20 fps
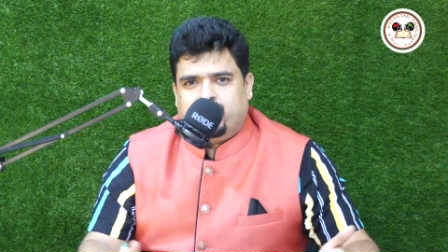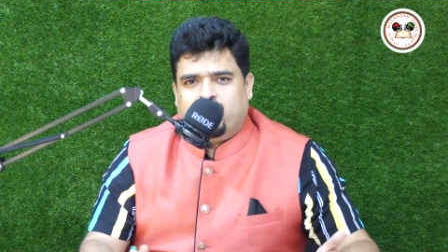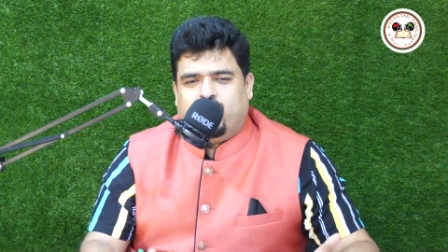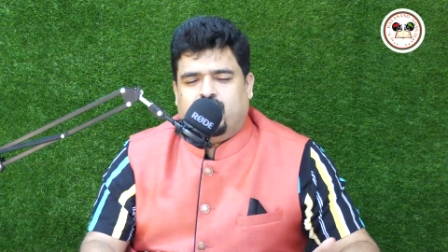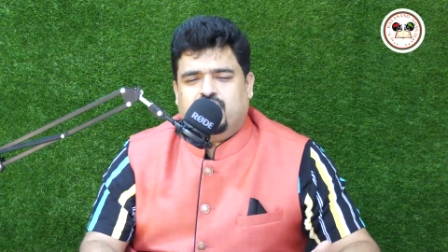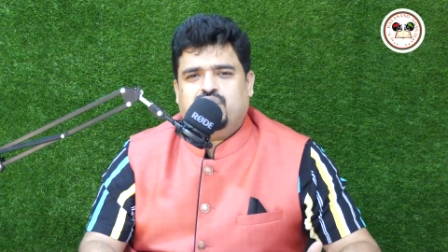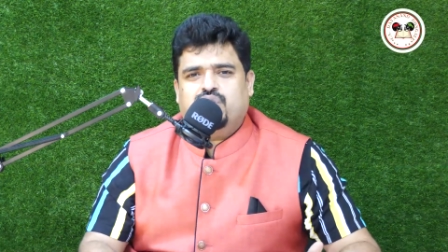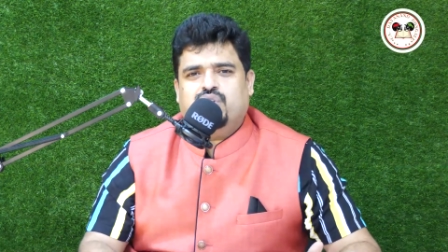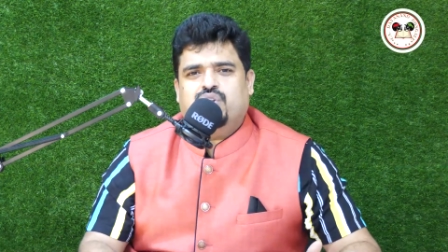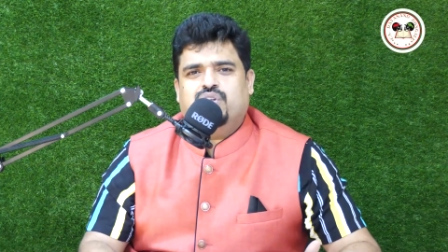
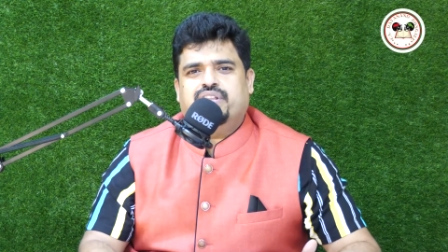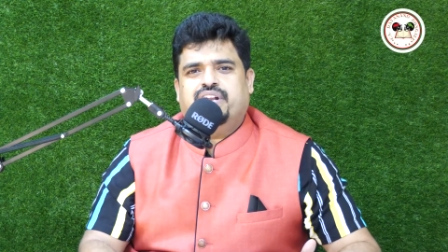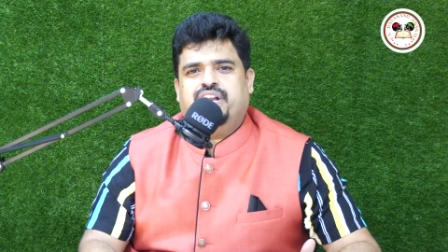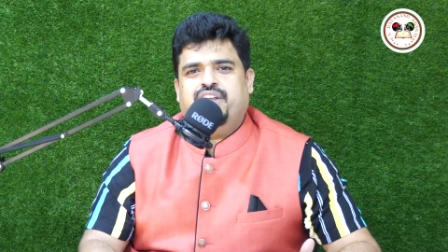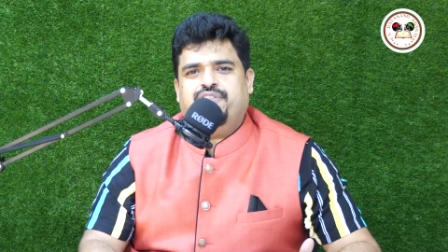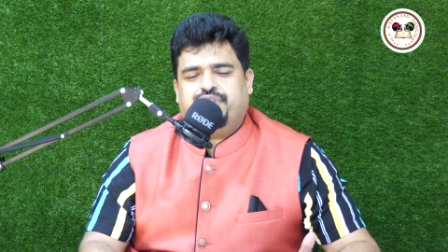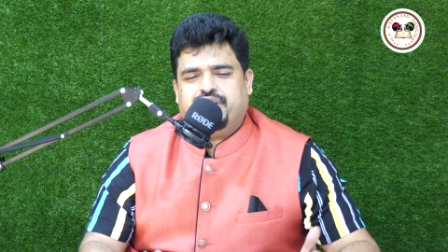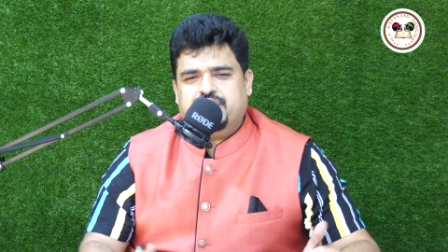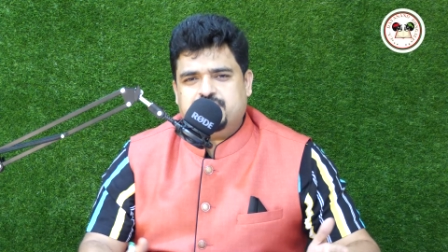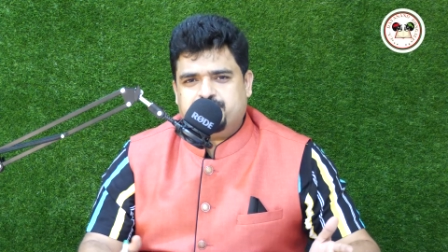got to know the
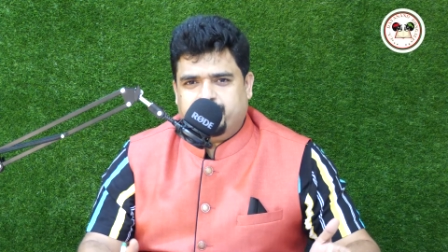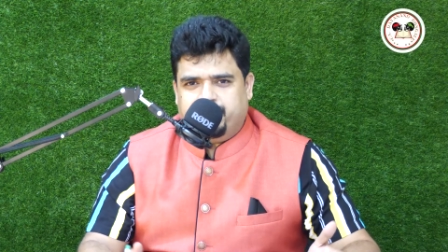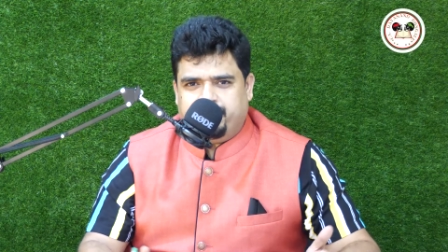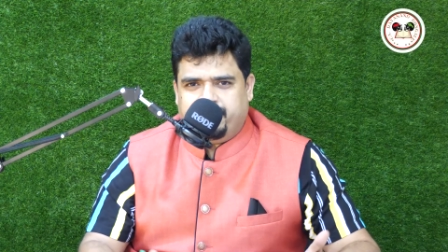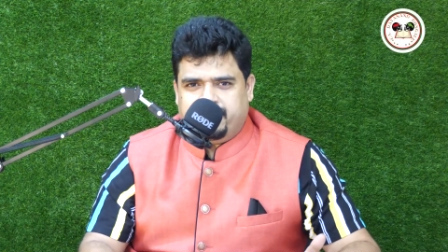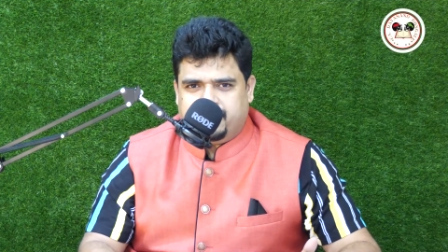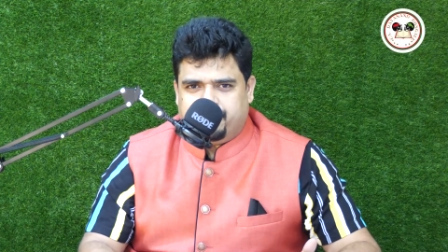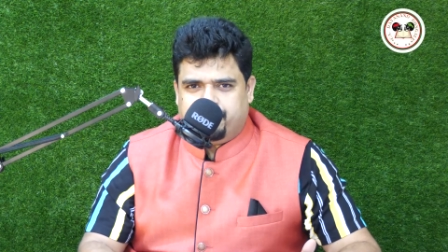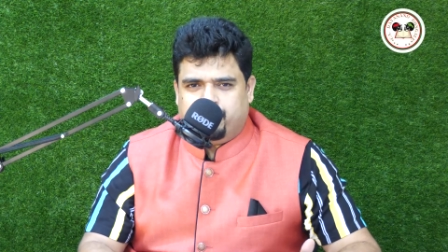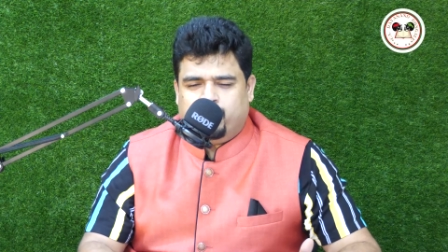difference
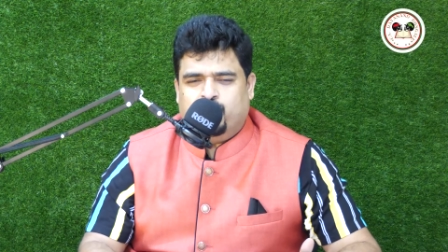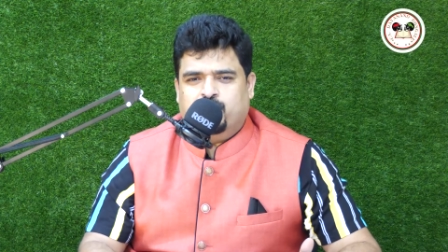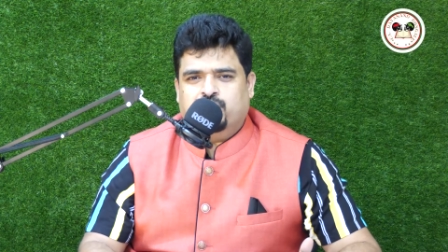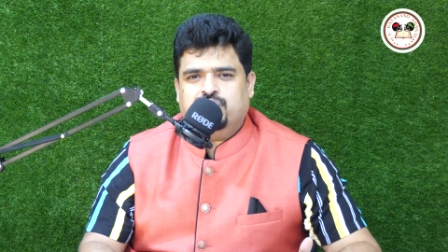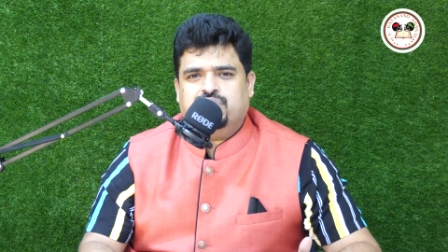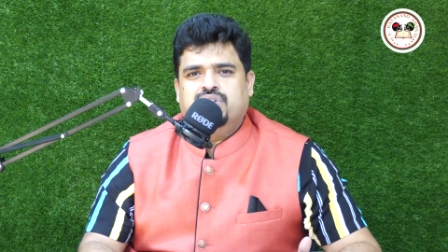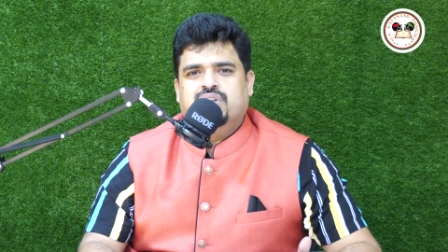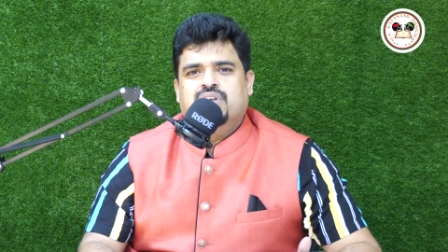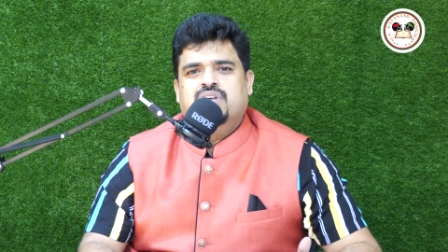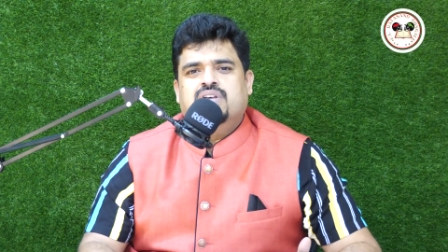between the
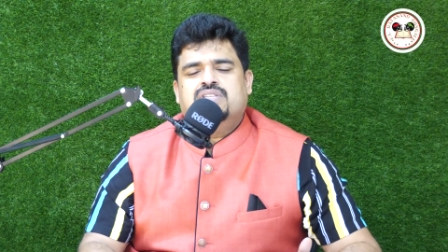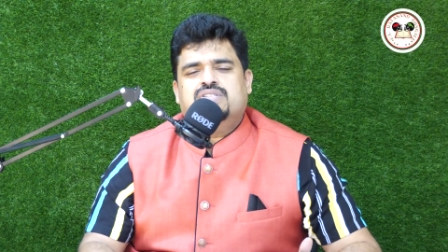both.